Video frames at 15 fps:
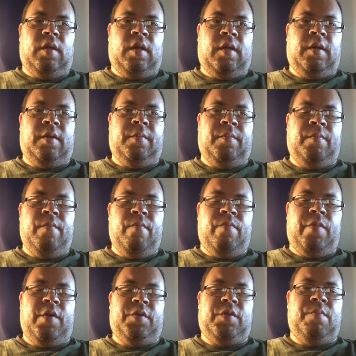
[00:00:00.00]
there
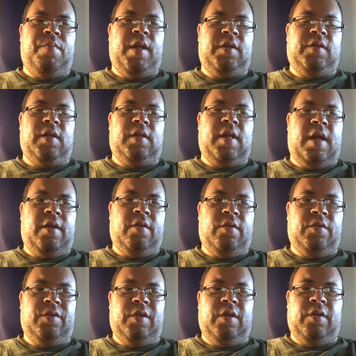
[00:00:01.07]
are some basic
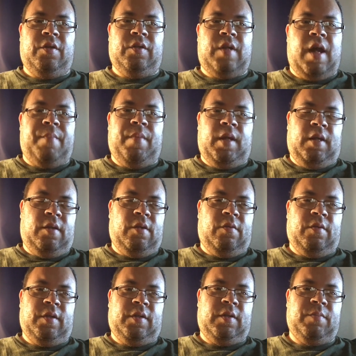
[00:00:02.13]
technical skills, not many
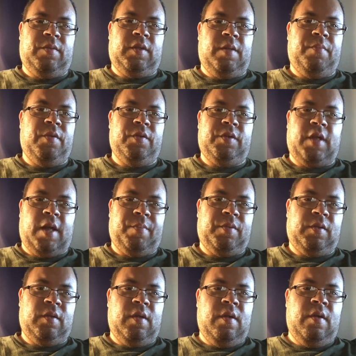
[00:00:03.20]
though. It's some simple
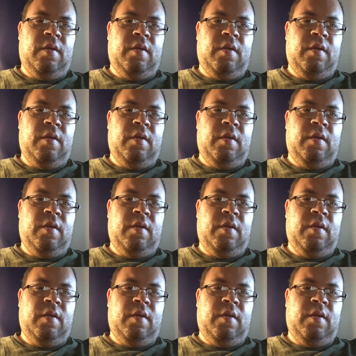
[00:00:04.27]
steps.